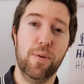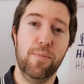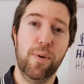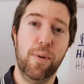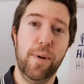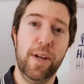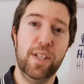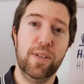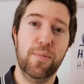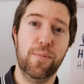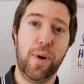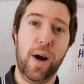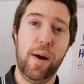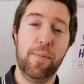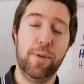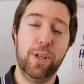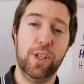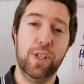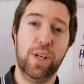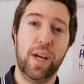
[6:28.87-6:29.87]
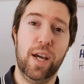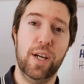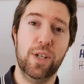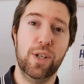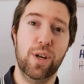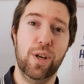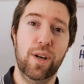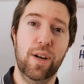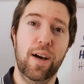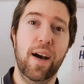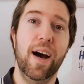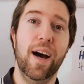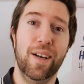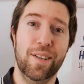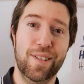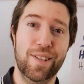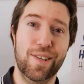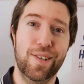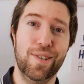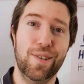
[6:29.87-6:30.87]
of Momentum Property Education.
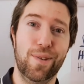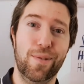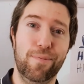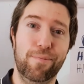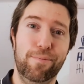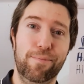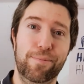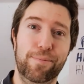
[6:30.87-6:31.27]
See you soon.